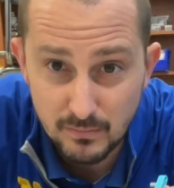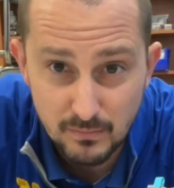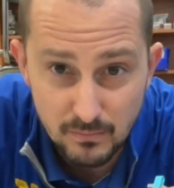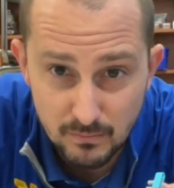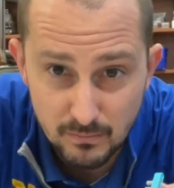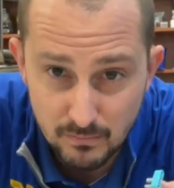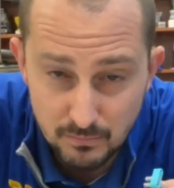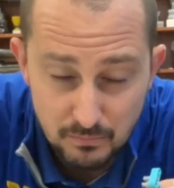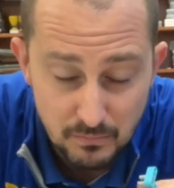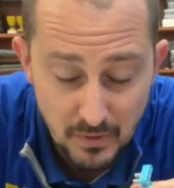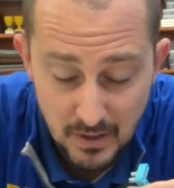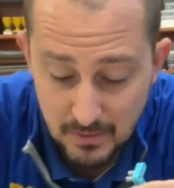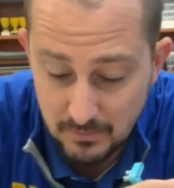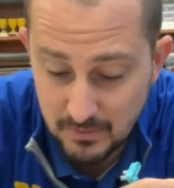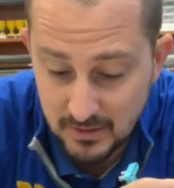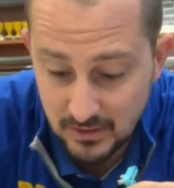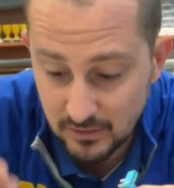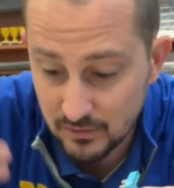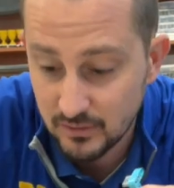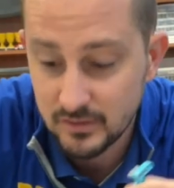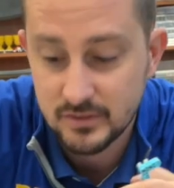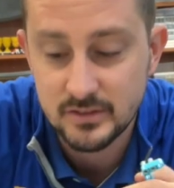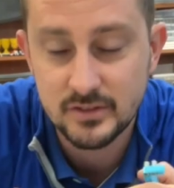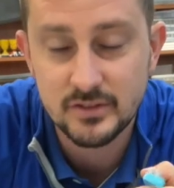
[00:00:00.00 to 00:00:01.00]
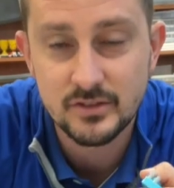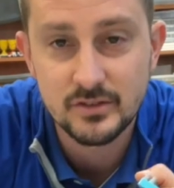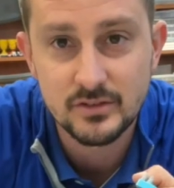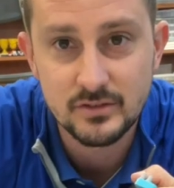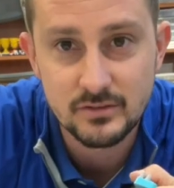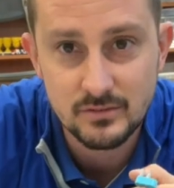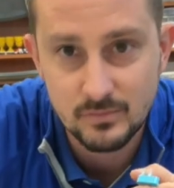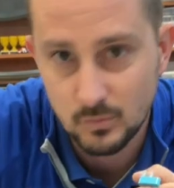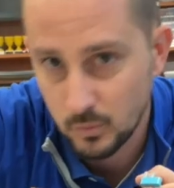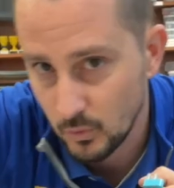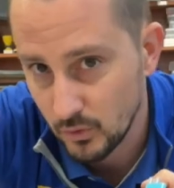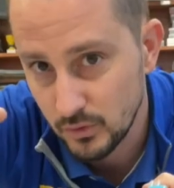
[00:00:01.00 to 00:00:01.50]
Maybe it looks
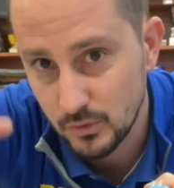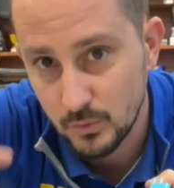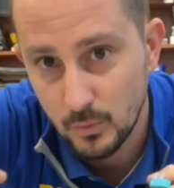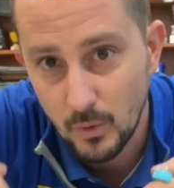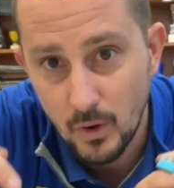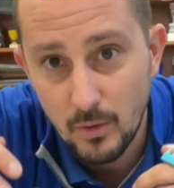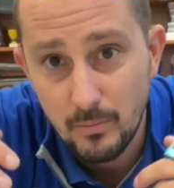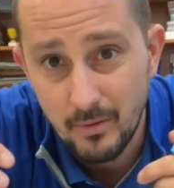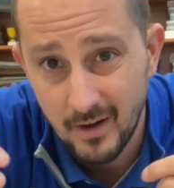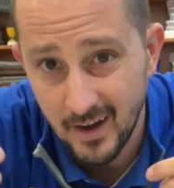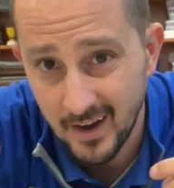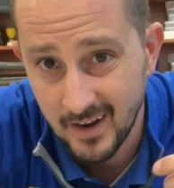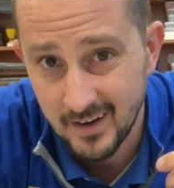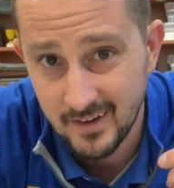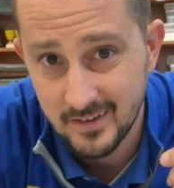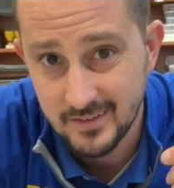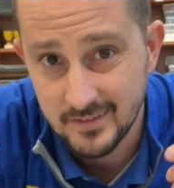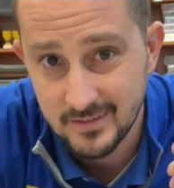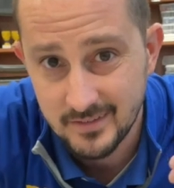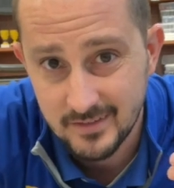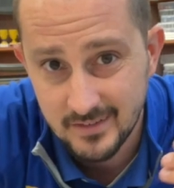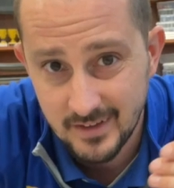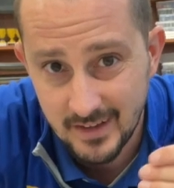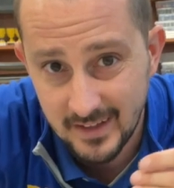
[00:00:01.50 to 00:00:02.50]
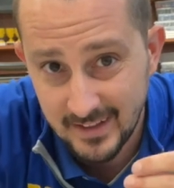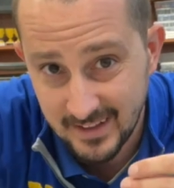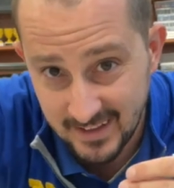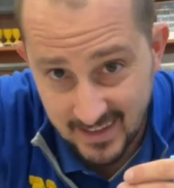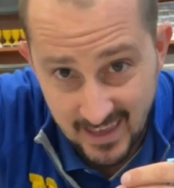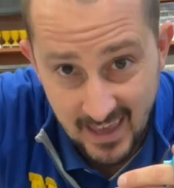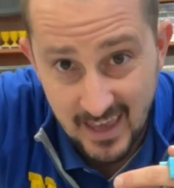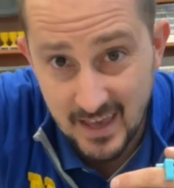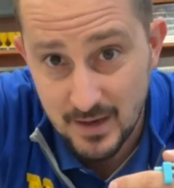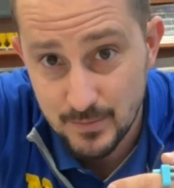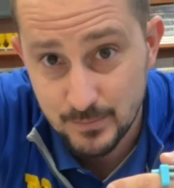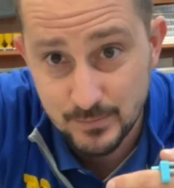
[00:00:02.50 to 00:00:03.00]
on the robot in the
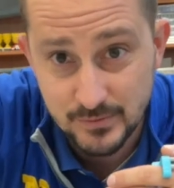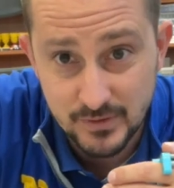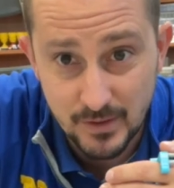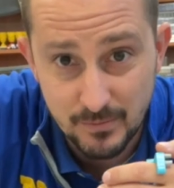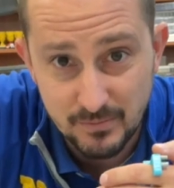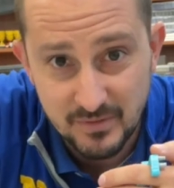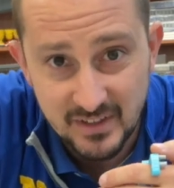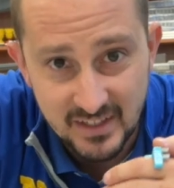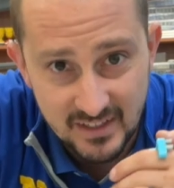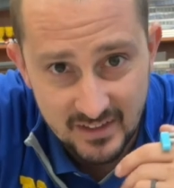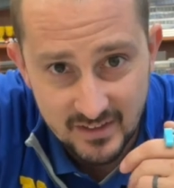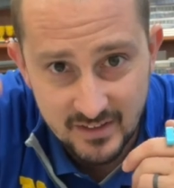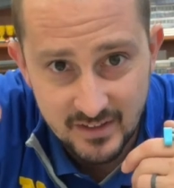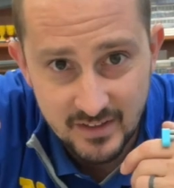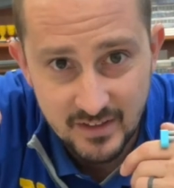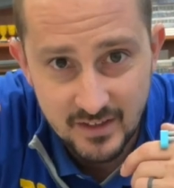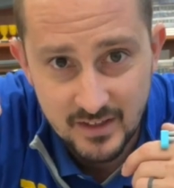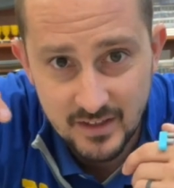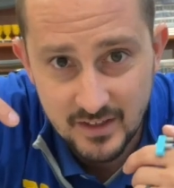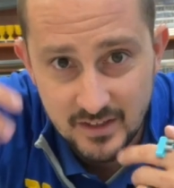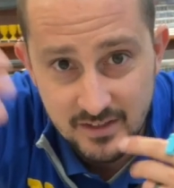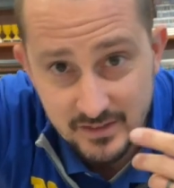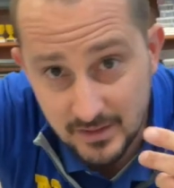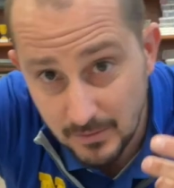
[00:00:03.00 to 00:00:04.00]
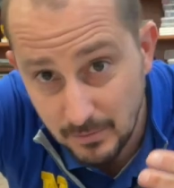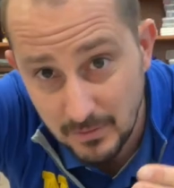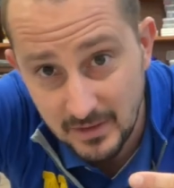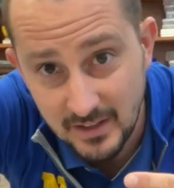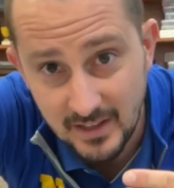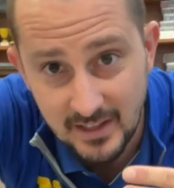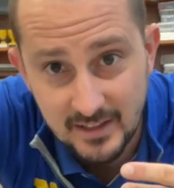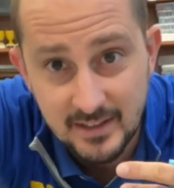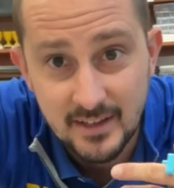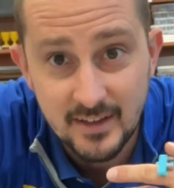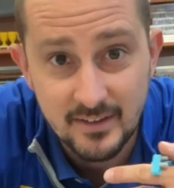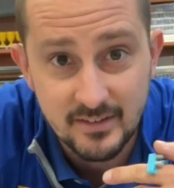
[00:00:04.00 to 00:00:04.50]
game something
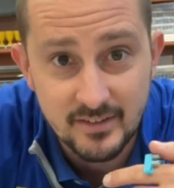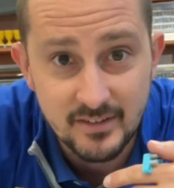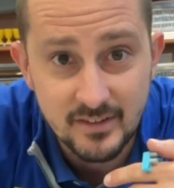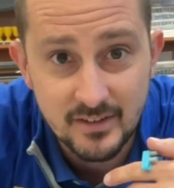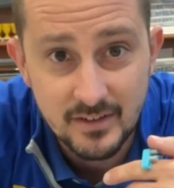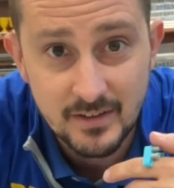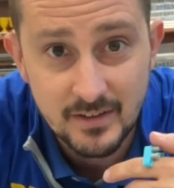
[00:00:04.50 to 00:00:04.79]
like this.